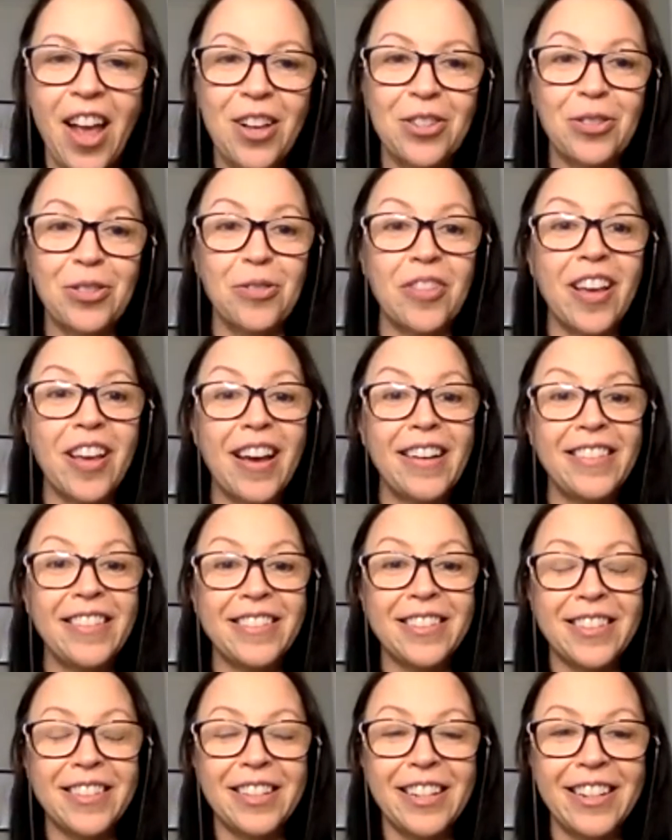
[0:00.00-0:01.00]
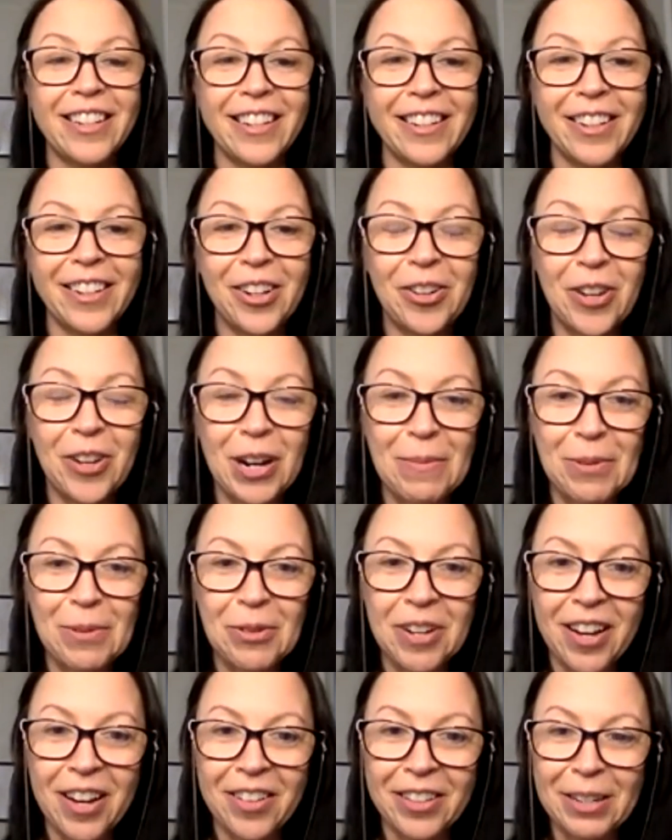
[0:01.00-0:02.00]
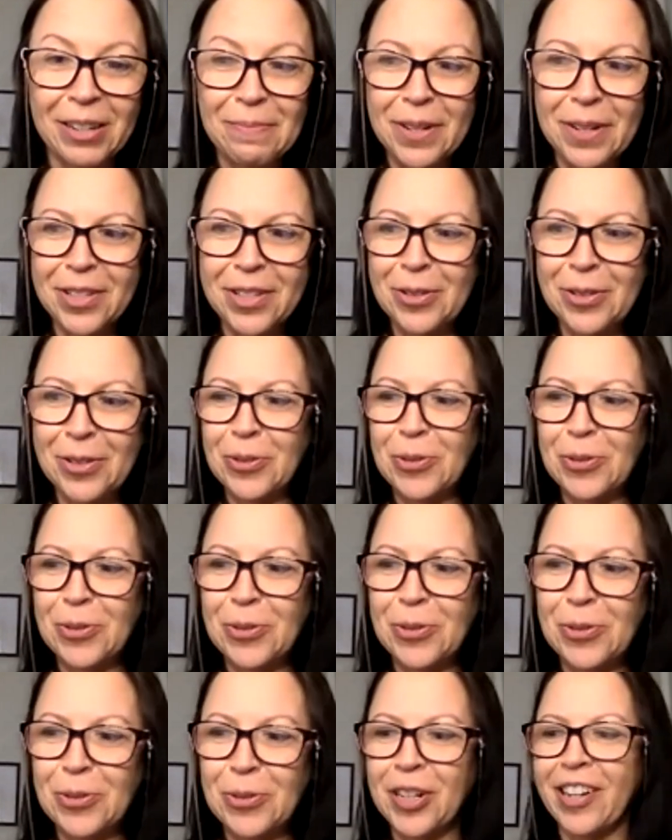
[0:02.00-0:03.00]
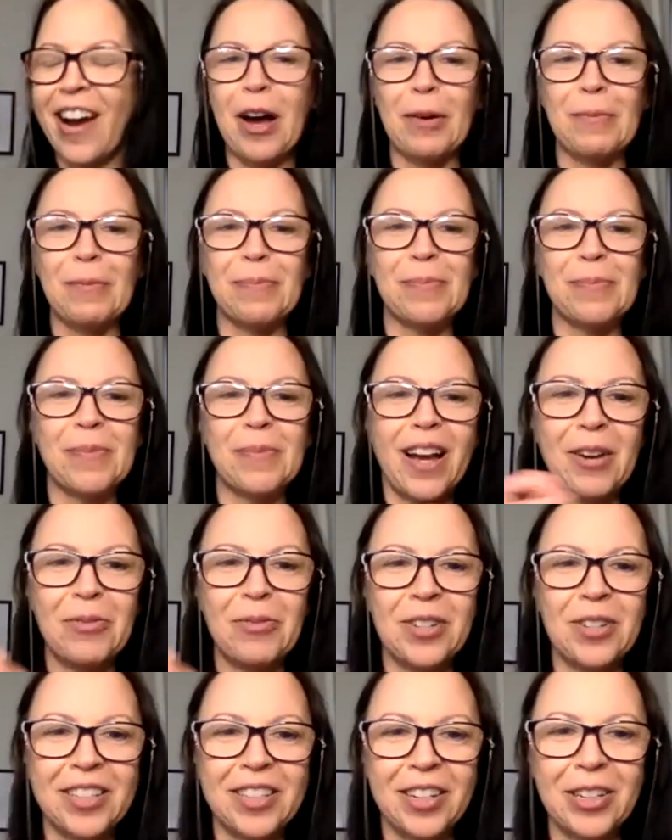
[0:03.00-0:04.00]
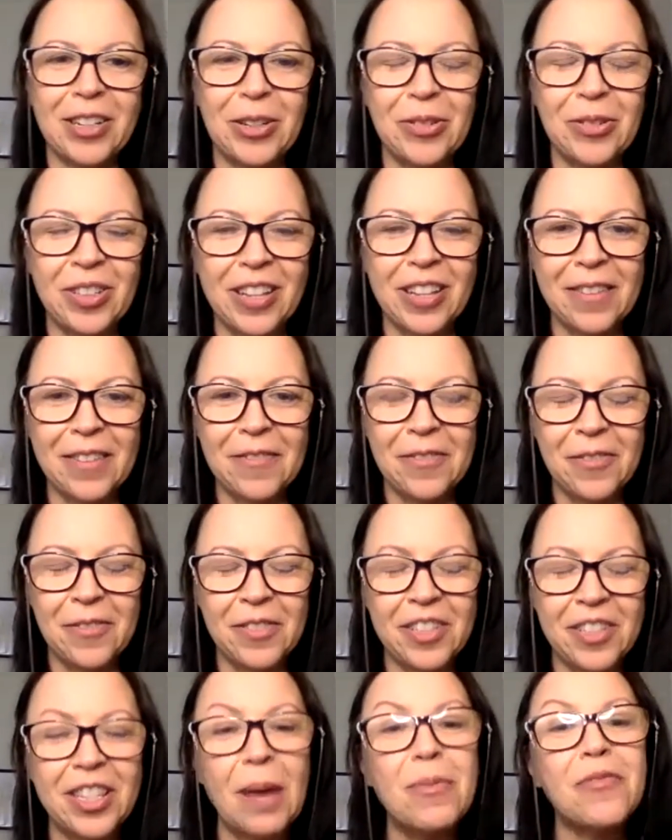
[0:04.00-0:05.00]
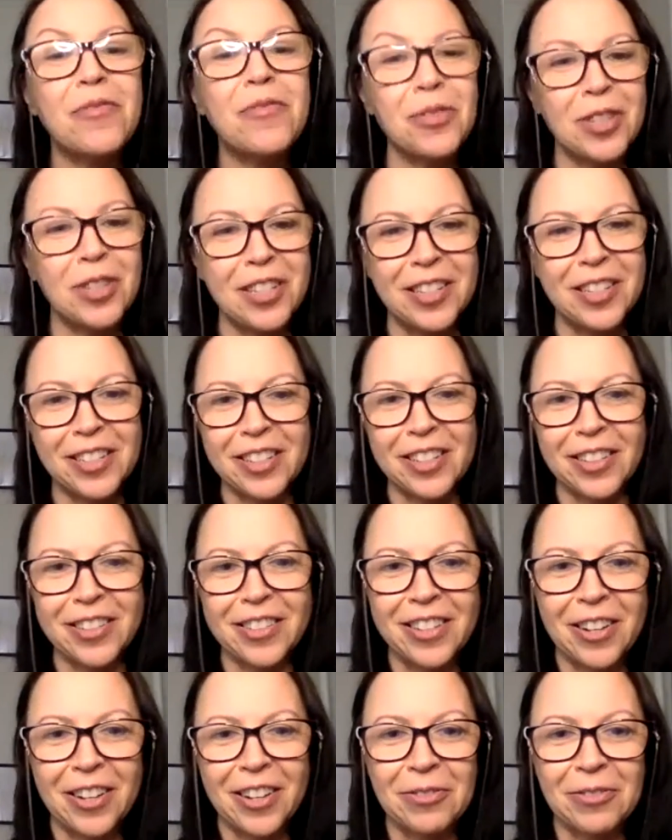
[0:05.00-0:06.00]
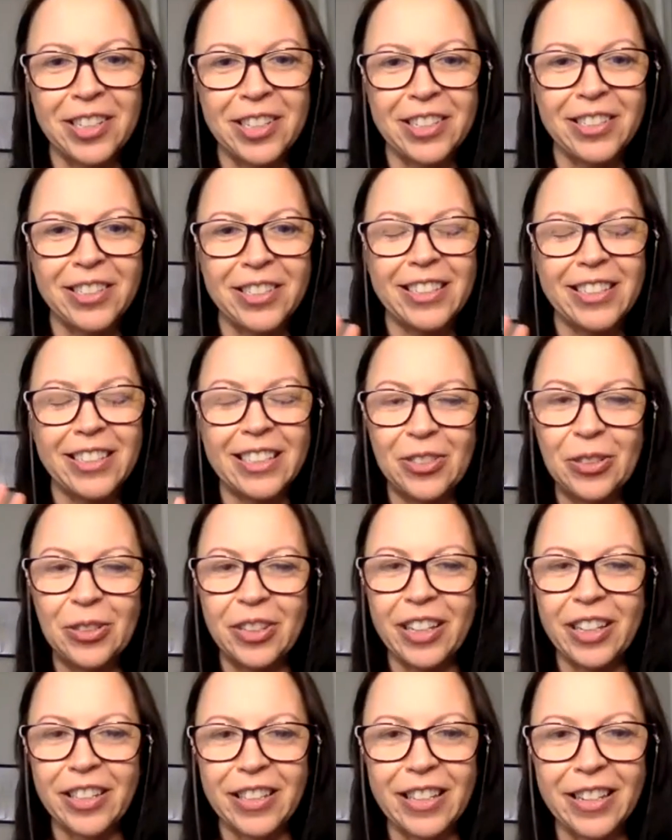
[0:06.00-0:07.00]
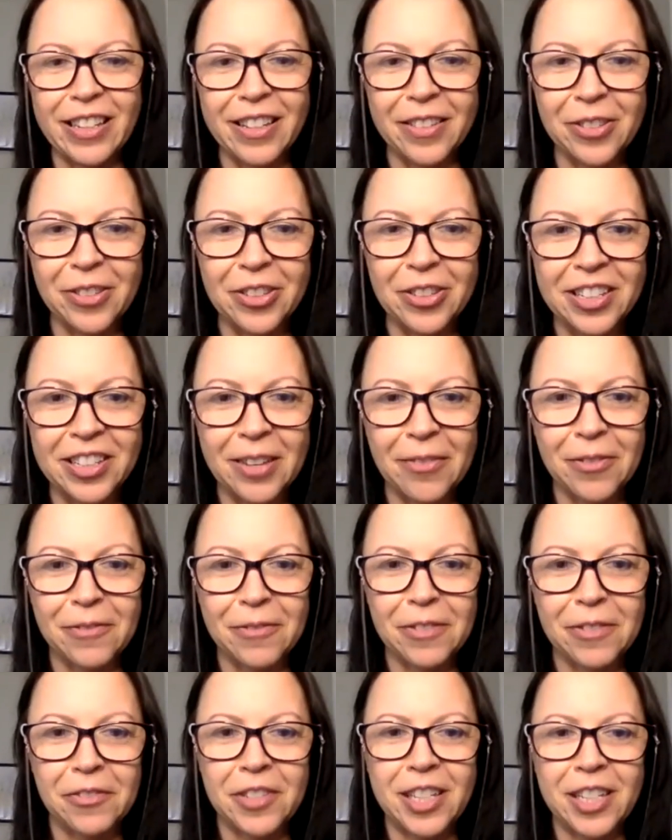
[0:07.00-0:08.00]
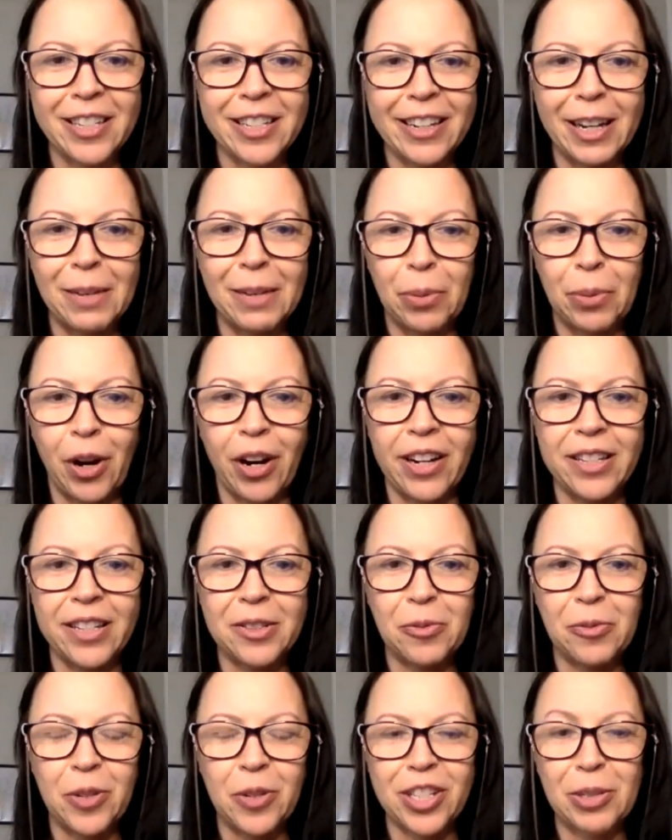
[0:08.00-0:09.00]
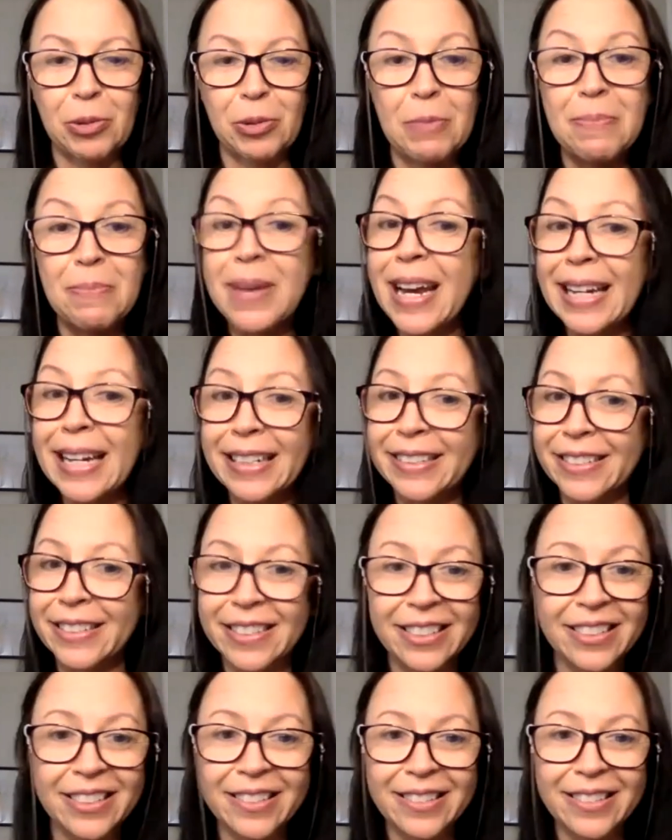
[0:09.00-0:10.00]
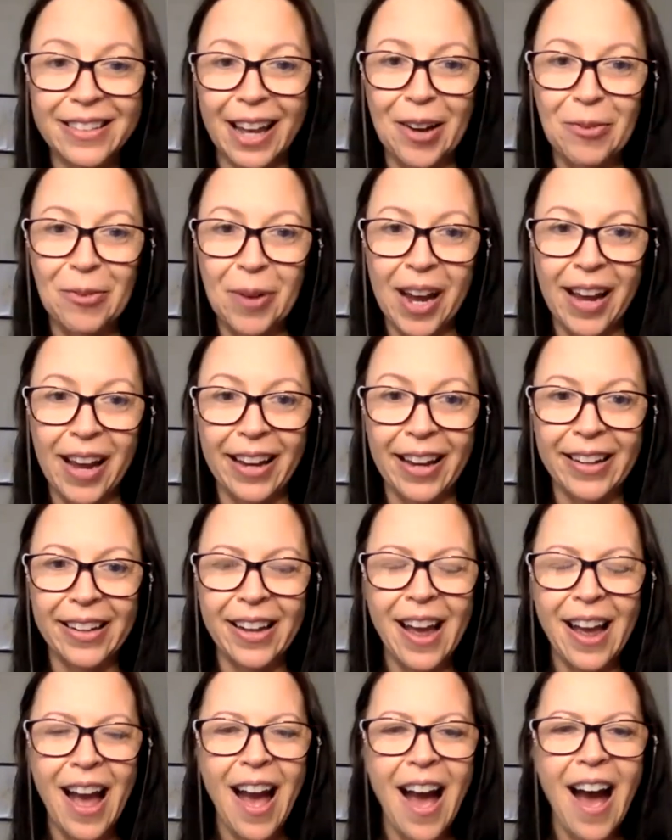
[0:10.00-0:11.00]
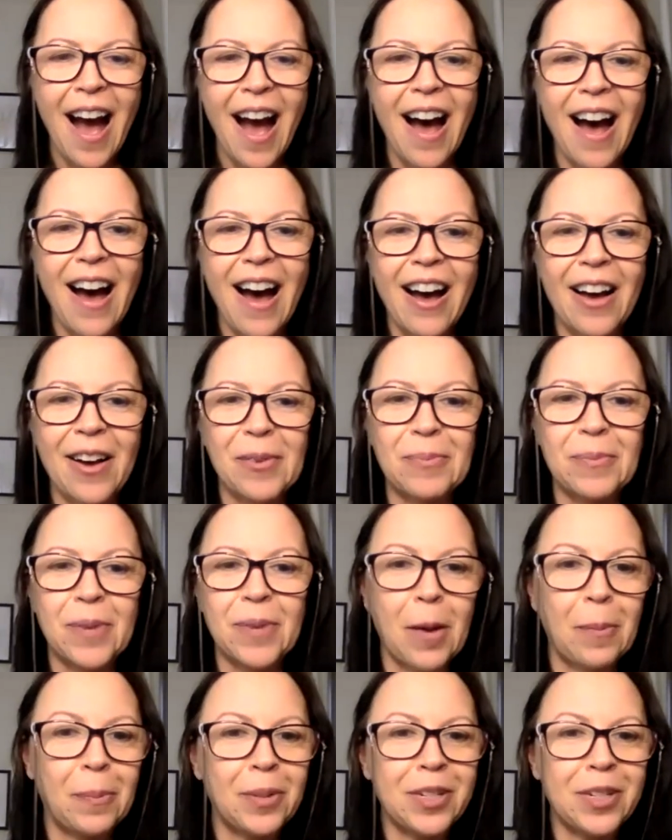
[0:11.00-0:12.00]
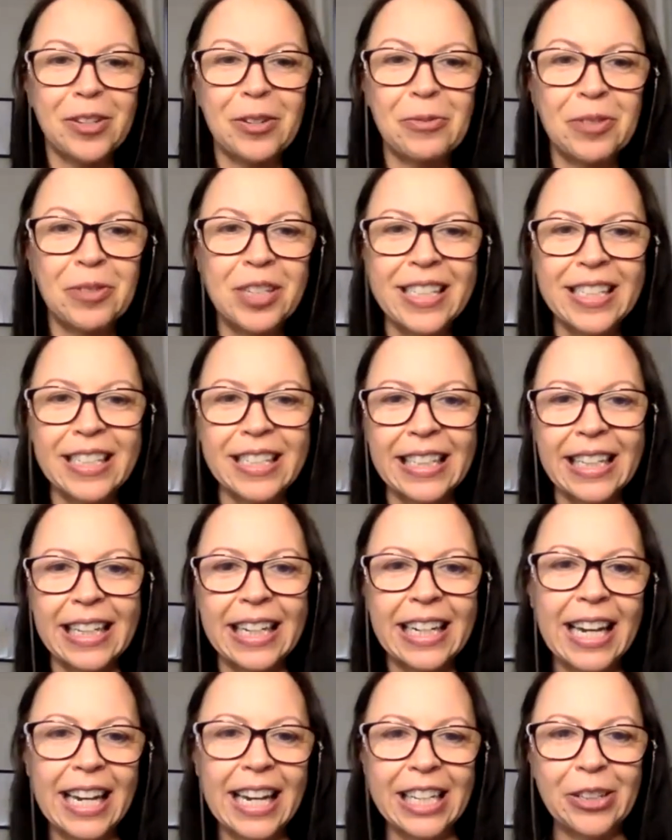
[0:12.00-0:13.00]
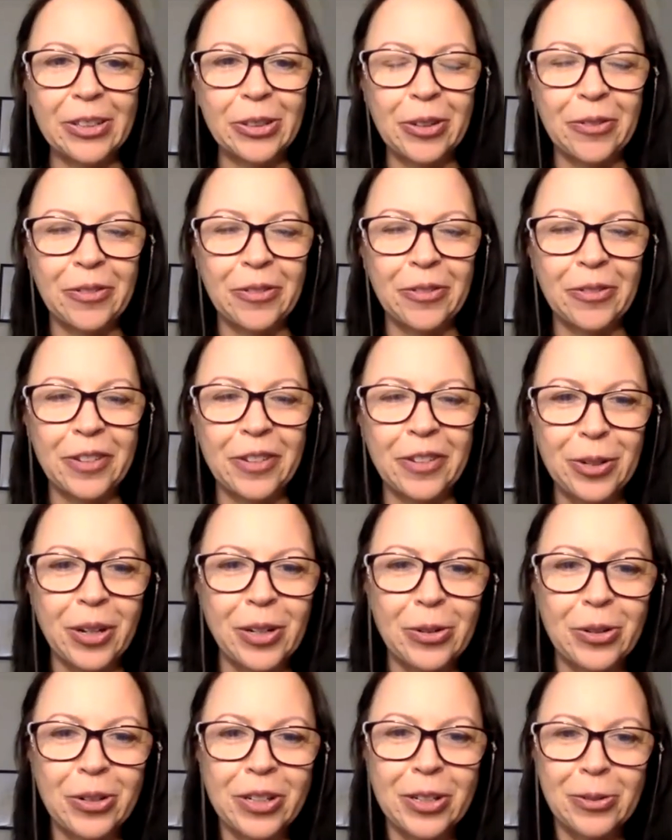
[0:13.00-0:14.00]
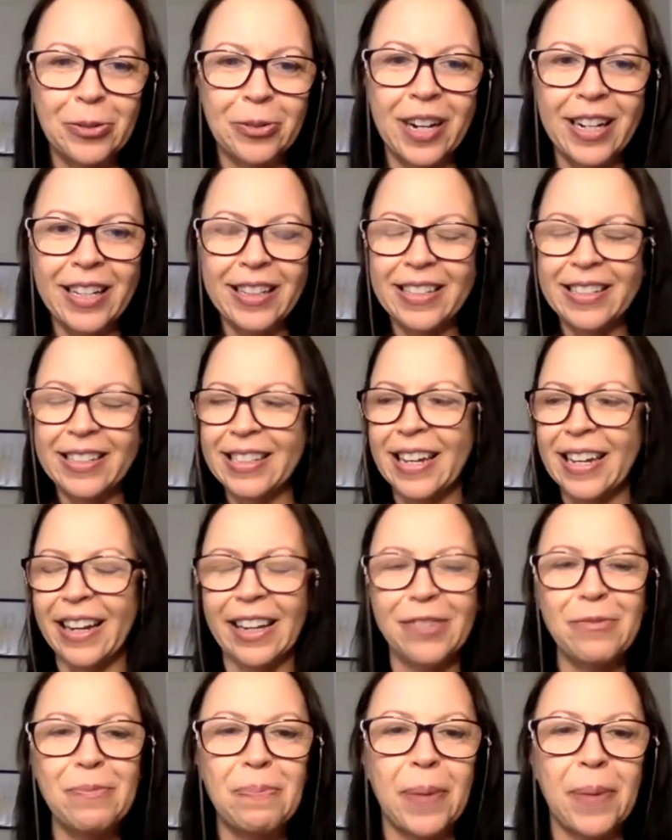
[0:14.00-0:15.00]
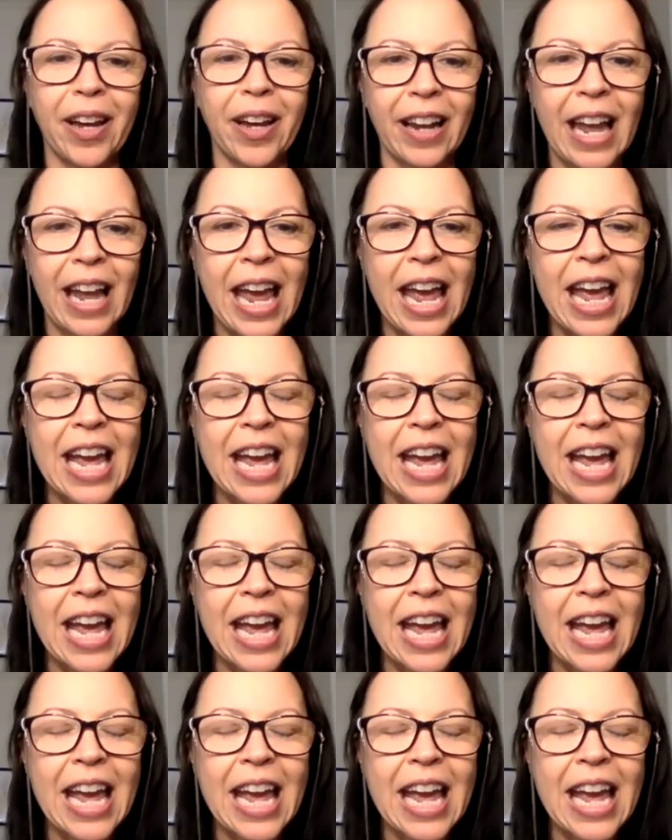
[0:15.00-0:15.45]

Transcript: So that is the Kramer reality bus tour. I will tell you some of those details are real, including the $37.50 ticket price, which has remained that way up until recently. I don't know if he's doing tours right this second, but